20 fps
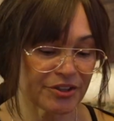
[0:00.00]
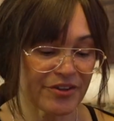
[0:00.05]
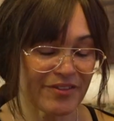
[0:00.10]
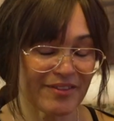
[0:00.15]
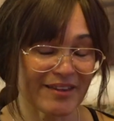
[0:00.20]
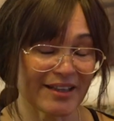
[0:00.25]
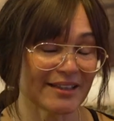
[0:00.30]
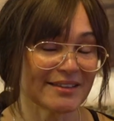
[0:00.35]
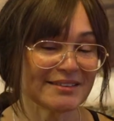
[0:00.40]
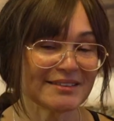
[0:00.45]

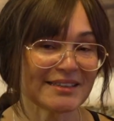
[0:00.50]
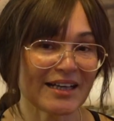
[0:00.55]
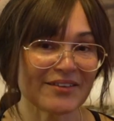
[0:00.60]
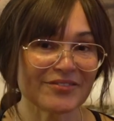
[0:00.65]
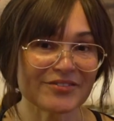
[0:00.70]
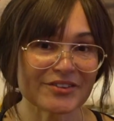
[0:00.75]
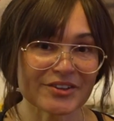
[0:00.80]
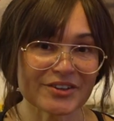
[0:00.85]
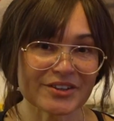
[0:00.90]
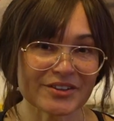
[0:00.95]
things
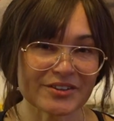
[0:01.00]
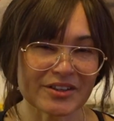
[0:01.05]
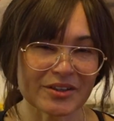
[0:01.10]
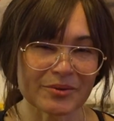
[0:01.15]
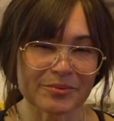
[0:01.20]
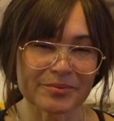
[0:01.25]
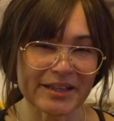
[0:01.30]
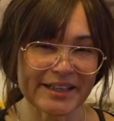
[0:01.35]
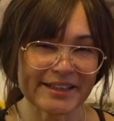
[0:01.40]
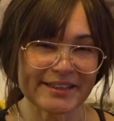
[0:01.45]
after a
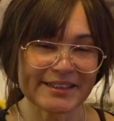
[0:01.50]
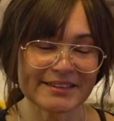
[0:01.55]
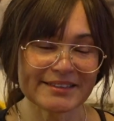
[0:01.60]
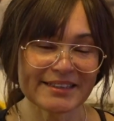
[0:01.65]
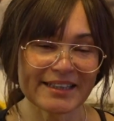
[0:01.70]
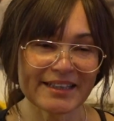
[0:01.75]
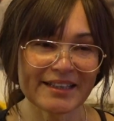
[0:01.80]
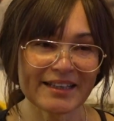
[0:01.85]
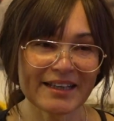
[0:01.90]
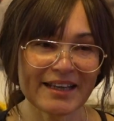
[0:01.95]
rainy
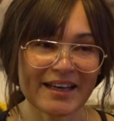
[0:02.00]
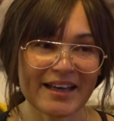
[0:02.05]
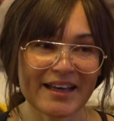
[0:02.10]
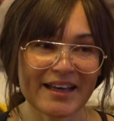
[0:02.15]
day,